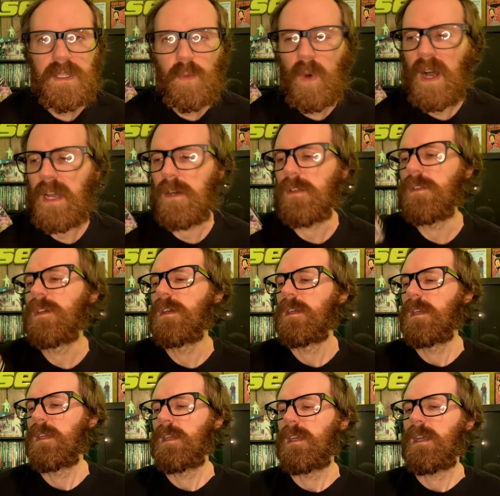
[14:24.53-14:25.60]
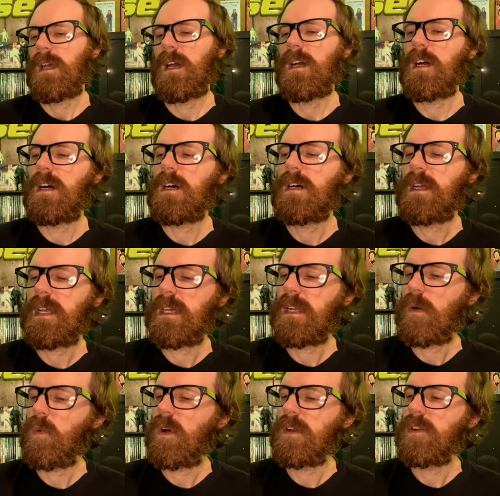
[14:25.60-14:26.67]
wild. Uh, and I
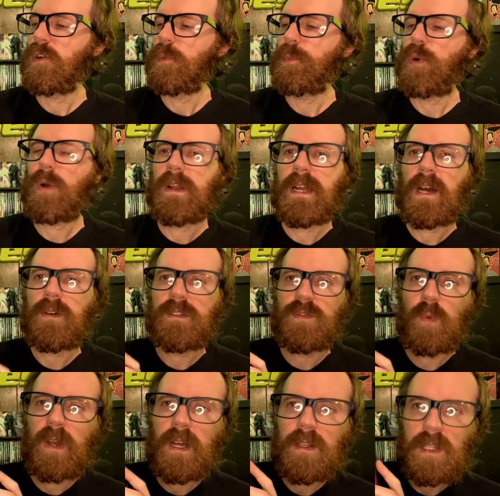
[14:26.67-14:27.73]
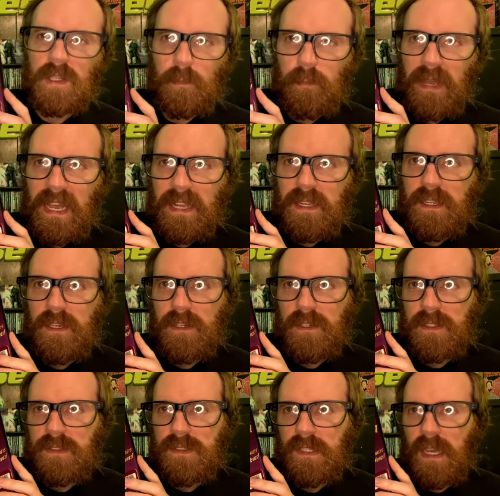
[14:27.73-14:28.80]
wanted to point out as well on the back here,
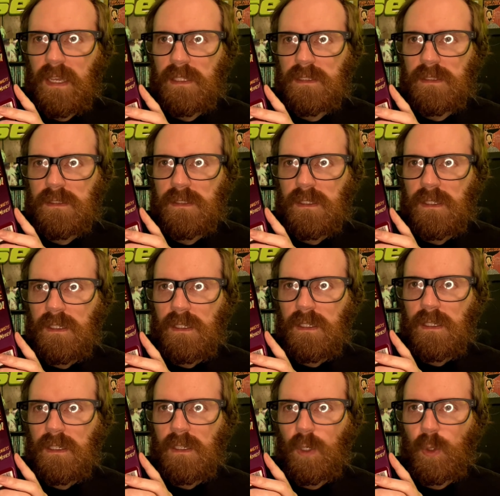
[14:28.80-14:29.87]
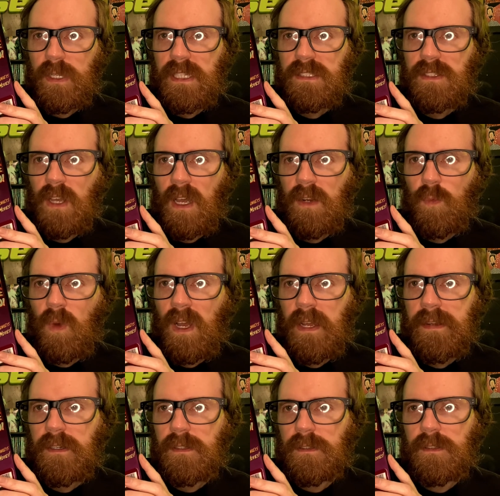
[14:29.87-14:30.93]
it says, "Gorillas Gone
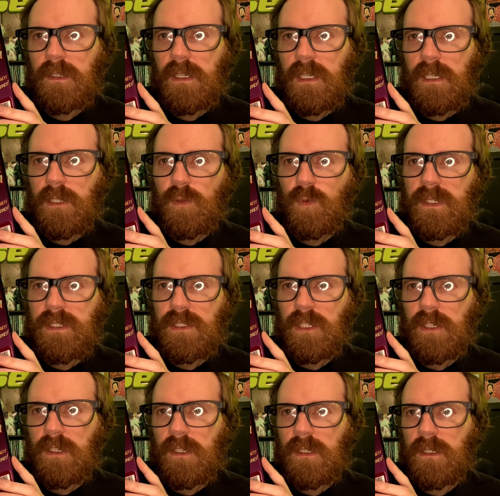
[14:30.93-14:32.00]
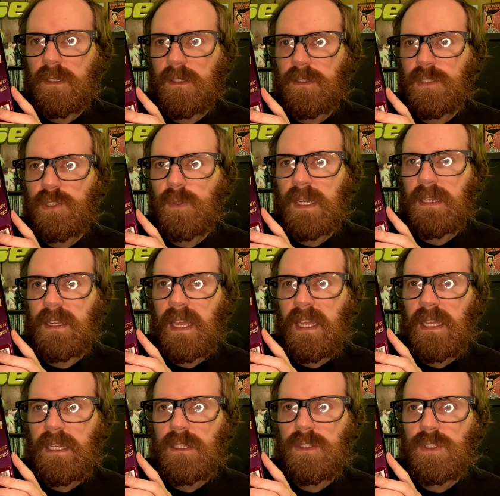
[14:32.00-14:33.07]
Wild, return to an
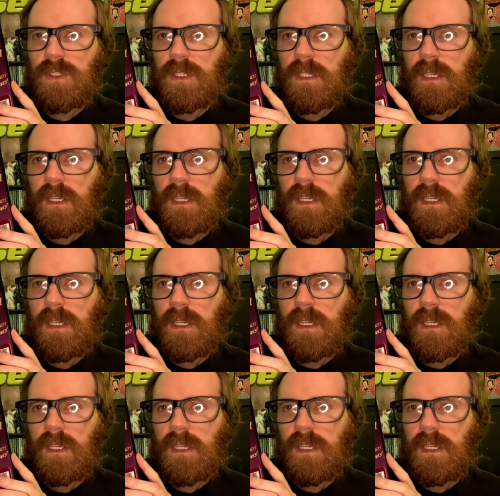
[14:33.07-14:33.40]
age